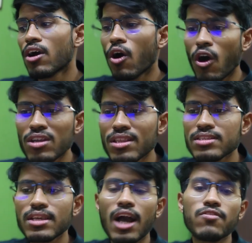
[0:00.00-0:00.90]
Or this
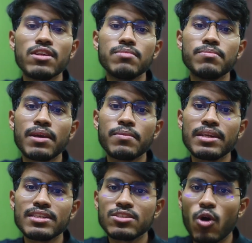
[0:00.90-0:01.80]
guy will be
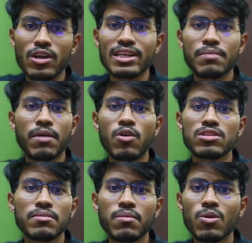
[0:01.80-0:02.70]
maybe talking about
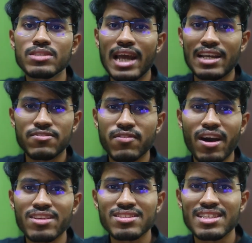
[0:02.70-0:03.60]
the most
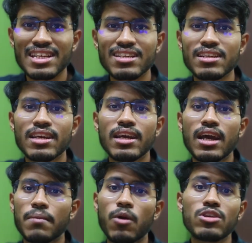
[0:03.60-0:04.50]
advanced thing
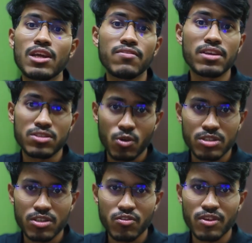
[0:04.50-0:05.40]
about Navier Stokes
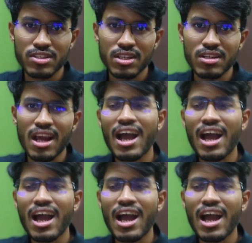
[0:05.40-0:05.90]
equation.